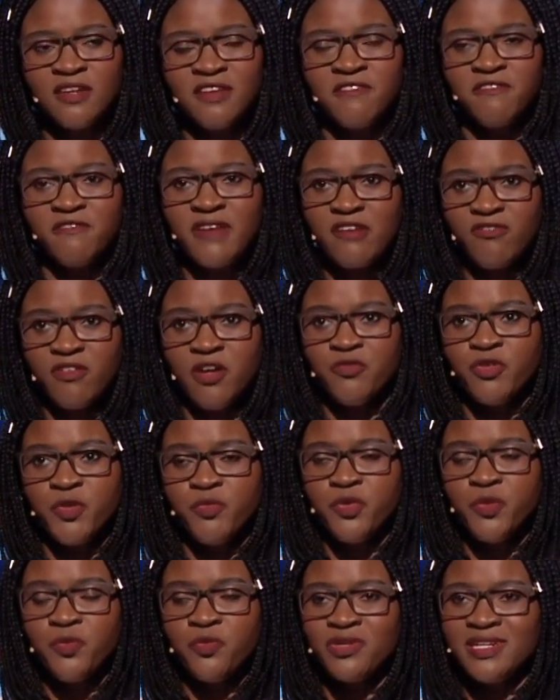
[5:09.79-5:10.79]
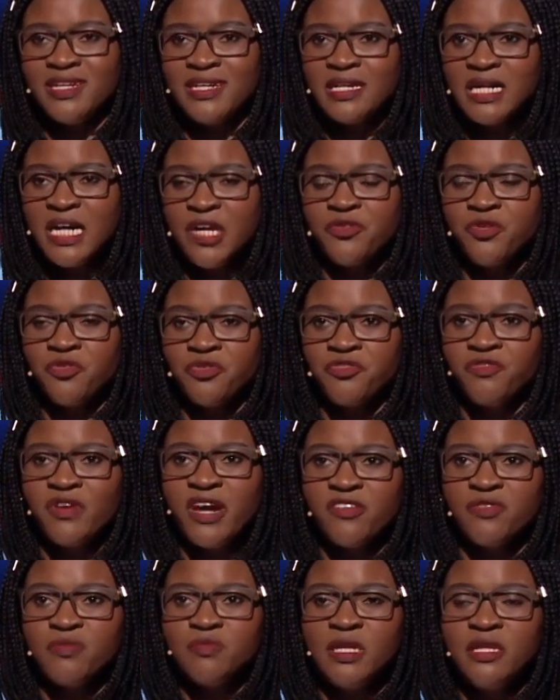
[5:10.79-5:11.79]
500 people in a country of
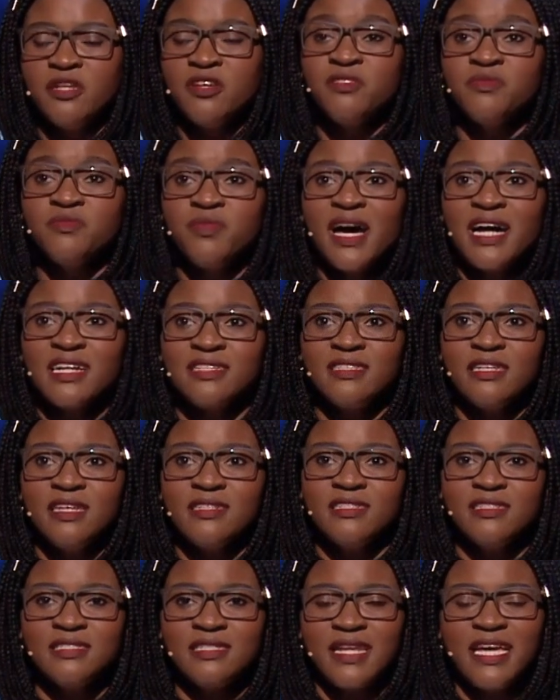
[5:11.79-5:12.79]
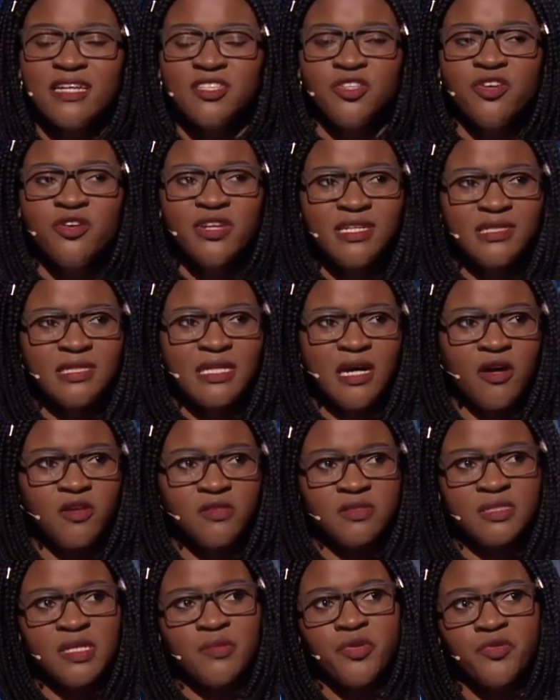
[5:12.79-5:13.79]
5 million back then is like
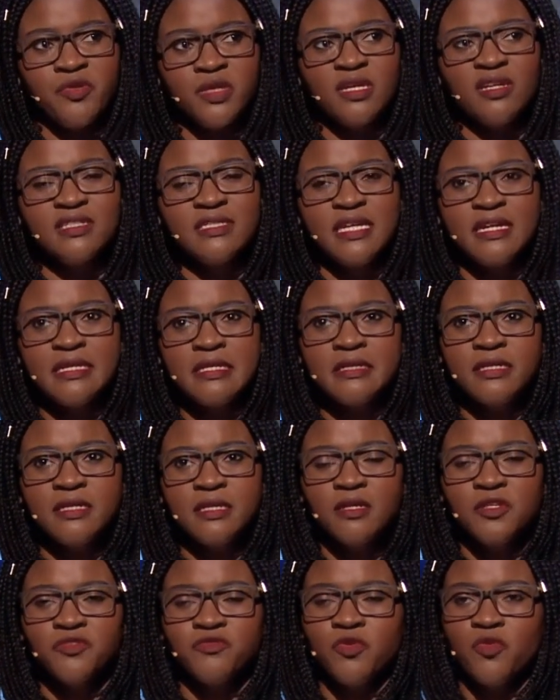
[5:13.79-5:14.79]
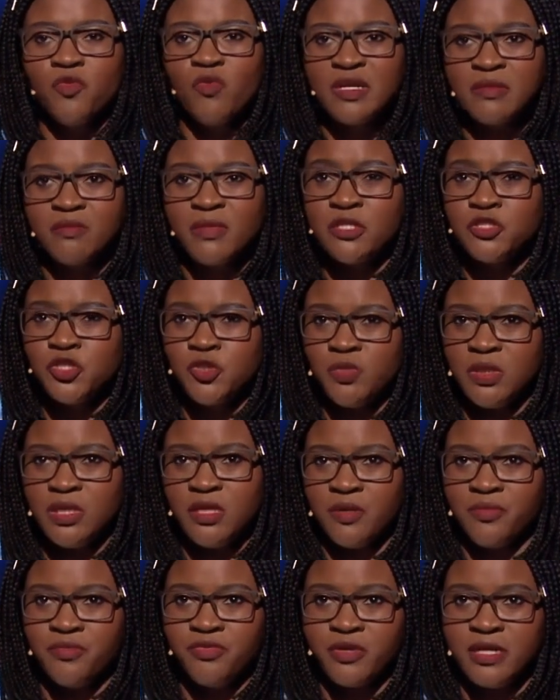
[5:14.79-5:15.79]
30,000 Americans getting killed for one man to
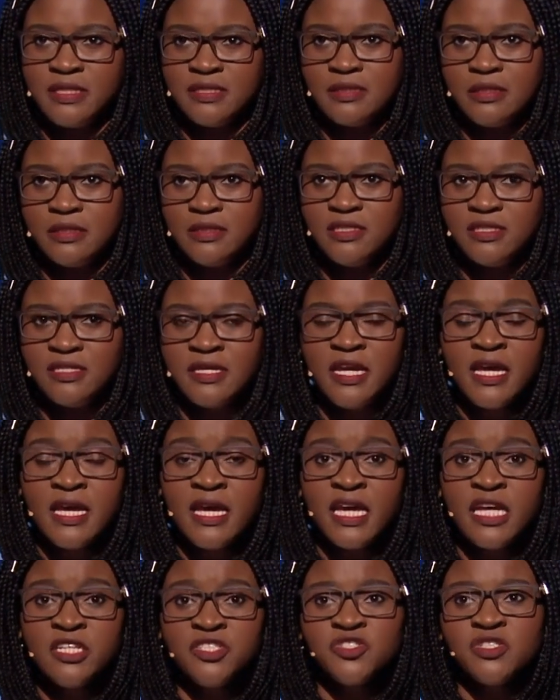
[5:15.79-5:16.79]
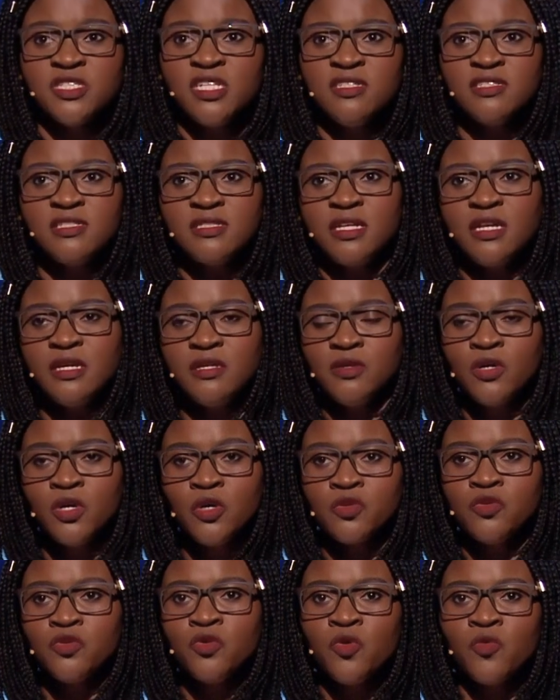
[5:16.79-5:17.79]
become president. And to this day,
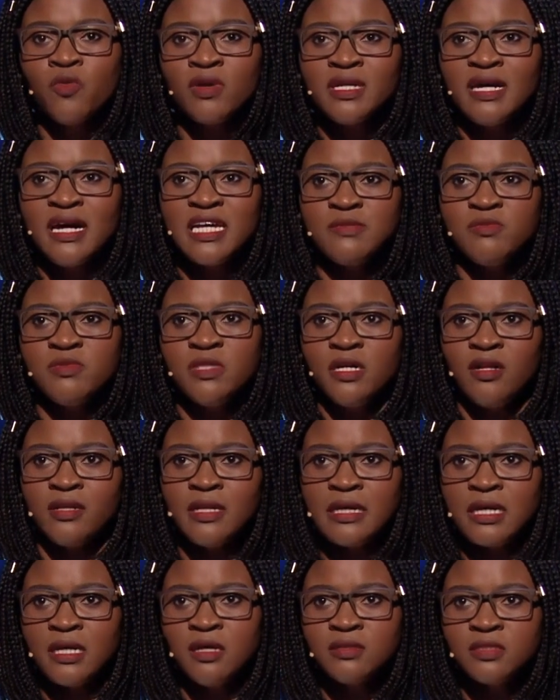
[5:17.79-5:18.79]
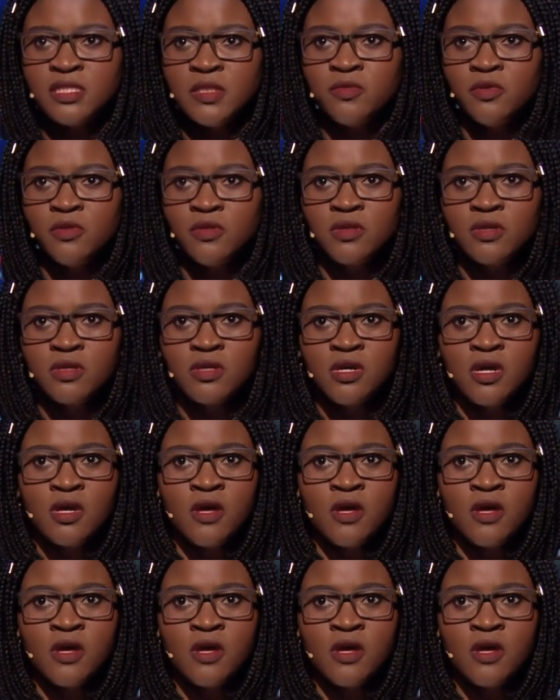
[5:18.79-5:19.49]
no one has been held accountable.